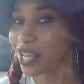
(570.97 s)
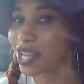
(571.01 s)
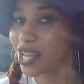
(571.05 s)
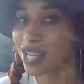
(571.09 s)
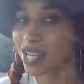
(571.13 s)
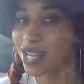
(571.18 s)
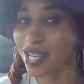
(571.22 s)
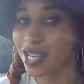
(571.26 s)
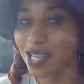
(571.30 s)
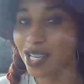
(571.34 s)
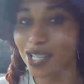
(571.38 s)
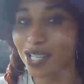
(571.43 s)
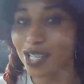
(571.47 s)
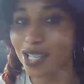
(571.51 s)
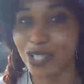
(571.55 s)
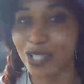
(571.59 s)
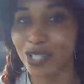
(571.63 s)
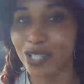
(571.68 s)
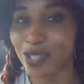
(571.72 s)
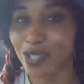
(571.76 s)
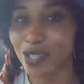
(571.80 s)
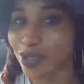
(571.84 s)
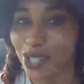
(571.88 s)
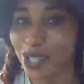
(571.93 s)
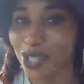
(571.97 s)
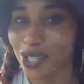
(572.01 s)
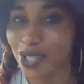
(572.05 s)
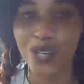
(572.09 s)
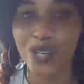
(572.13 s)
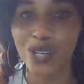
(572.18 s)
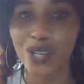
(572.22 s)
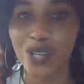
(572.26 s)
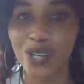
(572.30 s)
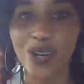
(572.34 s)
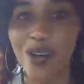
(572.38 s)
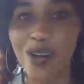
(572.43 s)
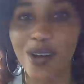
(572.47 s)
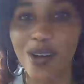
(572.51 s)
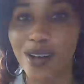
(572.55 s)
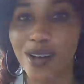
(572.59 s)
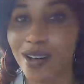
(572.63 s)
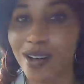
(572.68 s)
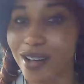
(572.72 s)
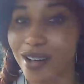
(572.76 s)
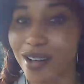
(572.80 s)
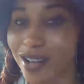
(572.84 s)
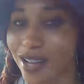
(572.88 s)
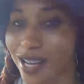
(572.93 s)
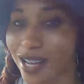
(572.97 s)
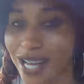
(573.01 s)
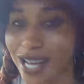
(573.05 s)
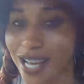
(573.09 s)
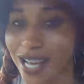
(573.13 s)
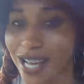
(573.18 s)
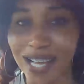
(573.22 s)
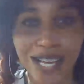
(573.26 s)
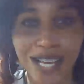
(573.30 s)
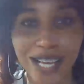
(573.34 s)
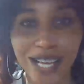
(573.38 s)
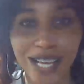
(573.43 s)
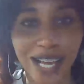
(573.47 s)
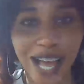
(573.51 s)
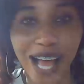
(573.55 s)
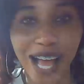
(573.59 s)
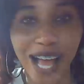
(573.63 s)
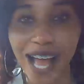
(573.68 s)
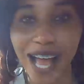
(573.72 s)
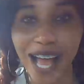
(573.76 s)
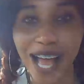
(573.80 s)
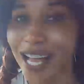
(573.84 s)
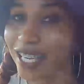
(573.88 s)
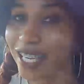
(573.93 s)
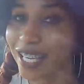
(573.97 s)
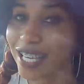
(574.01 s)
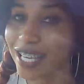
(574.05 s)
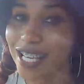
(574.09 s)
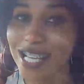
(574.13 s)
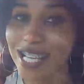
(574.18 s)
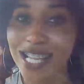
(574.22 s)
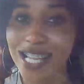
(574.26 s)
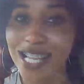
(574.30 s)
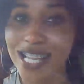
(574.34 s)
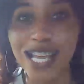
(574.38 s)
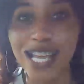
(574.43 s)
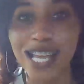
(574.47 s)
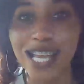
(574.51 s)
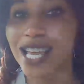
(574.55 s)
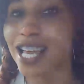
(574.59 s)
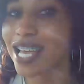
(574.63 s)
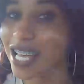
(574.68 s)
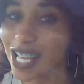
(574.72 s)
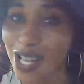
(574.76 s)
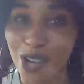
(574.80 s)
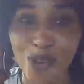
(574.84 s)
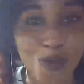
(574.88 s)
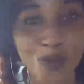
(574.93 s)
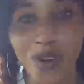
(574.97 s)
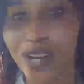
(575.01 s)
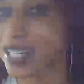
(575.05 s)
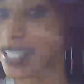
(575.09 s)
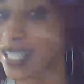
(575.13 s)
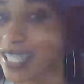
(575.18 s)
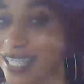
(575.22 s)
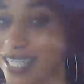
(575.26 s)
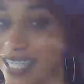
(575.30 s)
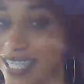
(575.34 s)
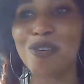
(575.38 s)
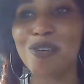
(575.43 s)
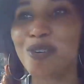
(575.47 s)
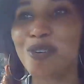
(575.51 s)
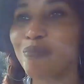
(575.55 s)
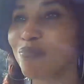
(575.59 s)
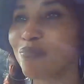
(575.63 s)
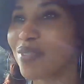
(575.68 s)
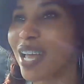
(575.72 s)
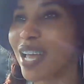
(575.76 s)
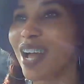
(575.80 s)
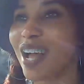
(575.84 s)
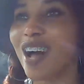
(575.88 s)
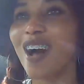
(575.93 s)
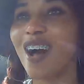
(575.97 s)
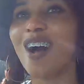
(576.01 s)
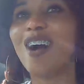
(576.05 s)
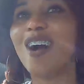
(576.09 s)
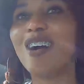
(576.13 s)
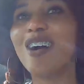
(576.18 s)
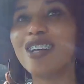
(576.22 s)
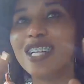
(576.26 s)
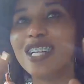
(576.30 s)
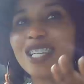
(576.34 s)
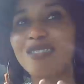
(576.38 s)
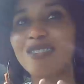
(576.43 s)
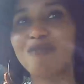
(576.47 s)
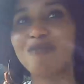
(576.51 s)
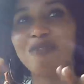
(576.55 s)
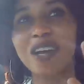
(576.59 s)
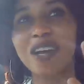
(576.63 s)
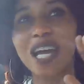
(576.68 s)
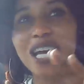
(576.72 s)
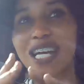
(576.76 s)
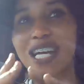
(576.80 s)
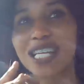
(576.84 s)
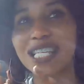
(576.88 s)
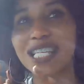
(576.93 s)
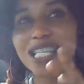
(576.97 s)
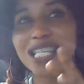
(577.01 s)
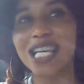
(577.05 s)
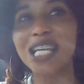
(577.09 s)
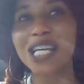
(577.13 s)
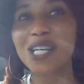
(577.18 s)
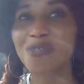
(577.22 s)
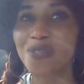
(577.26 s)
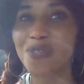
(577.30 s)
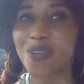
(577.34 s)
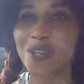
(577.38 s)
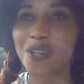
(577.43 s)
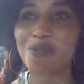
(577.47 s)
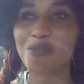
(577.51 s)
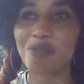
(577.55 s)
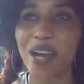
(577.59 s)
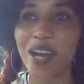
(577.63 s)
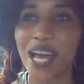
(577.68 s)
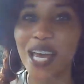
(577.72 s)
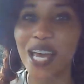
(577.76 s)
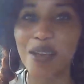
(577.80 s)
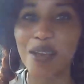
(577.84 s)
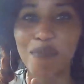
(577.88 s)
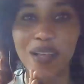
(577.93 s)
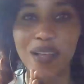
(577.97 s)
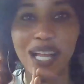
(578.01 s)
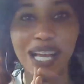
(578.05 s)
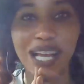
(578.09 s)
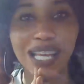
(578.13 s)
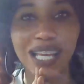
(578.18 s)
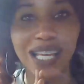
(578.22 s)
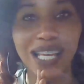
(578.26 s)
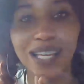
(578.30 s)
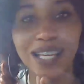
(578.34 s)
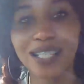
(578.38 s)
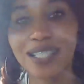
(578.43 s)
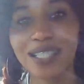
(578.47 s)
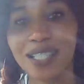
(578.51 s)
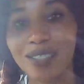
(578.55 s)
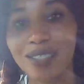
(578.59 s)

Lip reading: so sure I could need. They're all just very different, right? But I guess that's